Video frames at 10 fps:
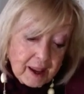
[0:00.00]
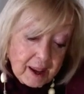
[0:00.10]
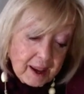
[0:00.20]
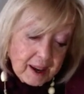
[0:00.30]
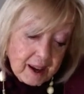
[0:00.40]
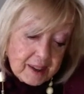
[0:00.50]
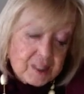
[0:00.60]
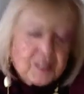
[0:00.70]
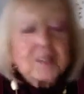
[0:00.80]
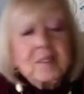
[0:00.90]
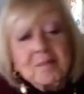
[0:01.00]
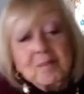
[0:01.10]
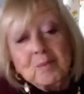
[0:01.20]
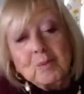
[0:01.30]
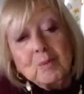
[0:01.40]
And I just
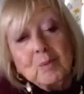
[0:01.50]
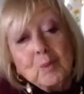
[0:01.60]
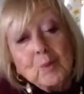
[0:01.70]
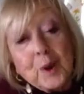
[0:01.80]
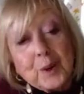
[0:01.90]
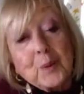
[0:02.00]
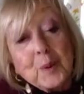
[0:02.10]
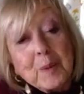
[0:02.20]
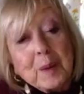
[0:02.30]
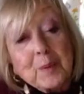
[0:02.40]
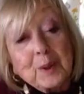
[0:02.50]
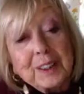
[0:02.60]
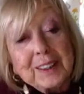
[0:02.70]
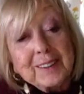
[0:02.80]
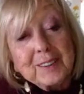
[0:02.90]
want to remember
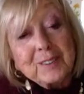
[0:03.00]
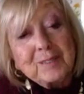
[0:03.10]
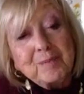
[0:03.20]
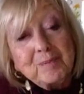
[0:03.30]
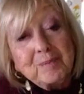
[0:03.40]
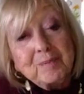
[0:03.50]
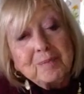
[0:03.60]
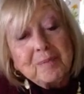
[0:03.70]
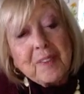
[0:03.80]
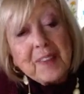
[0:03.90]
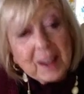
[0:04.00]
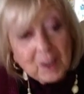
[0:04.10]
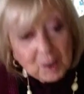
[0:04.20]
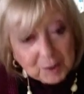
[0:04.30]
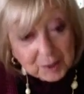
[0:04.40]
Lily.
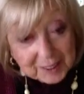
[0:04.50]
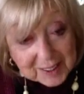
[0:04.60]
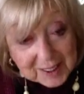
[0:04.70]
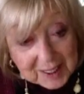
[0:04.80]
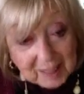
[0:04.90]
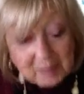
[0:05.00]
Thank you for listening.